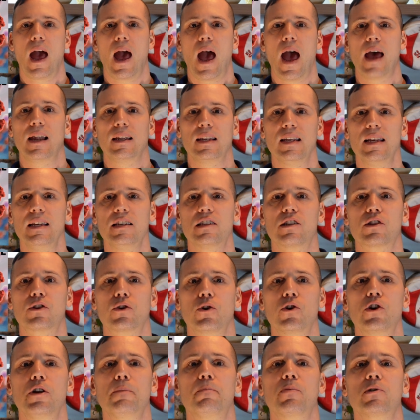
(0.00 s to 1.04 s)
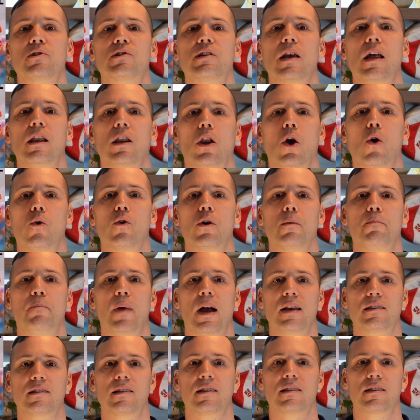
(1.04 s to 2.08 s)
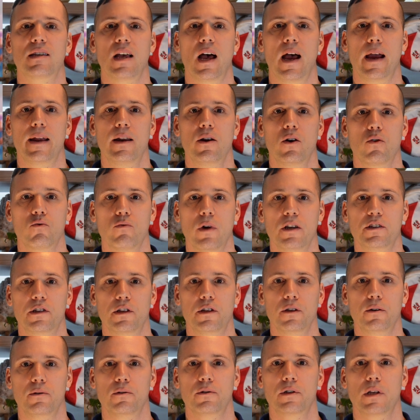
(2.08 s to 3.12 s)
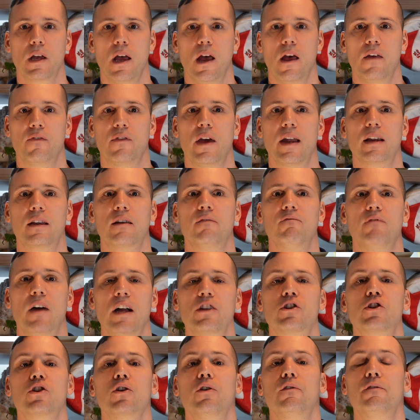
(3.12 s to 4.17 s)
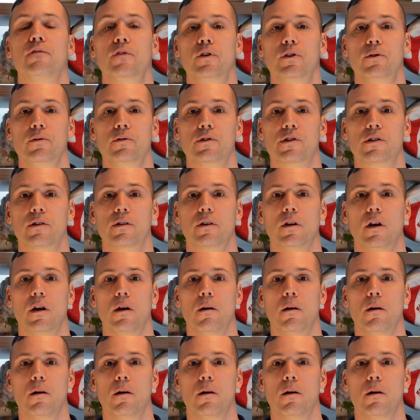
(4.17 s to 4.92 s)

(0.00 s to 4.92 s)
at least 30% lower pesticide residues than conventional foods,